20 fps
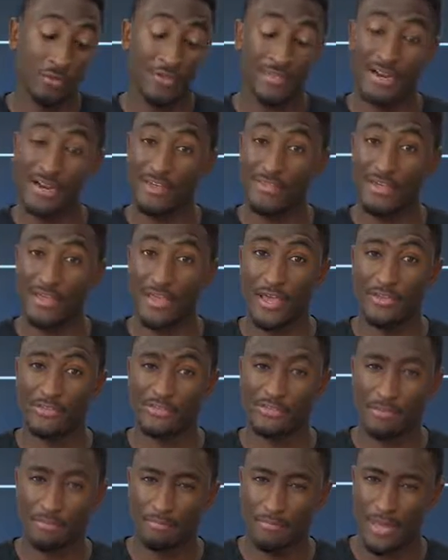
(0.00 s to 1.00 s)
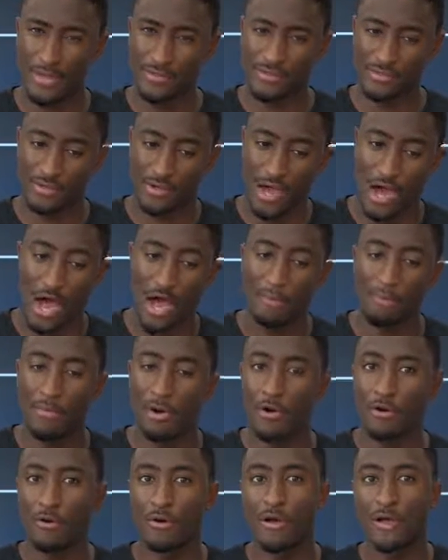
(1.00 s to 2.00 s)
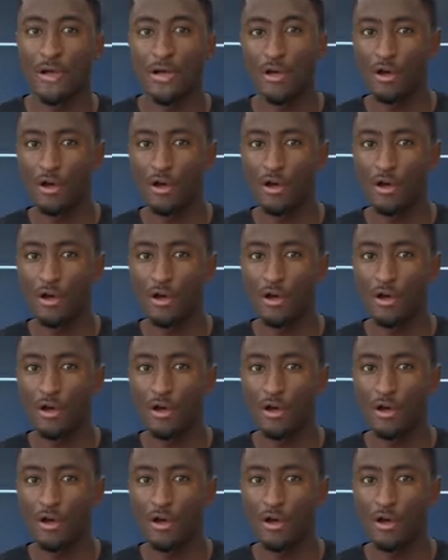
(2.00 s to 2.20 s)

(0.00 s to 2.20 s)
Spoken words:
one that I think has the best combo